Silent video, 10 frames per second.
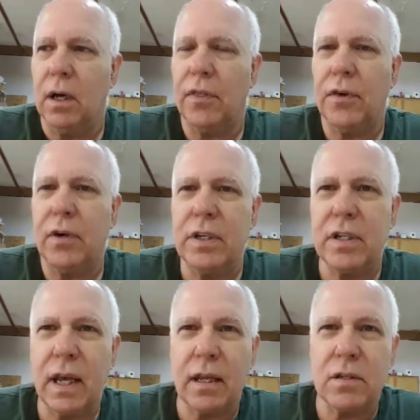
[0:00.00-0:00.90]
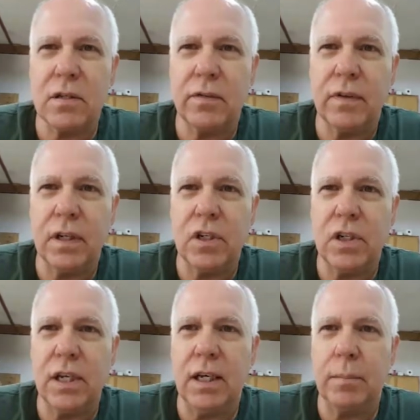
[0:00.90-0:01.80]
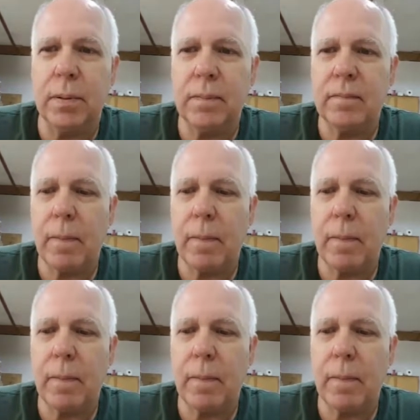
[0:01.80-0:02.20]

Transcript: a 30 seconds of an inch deep.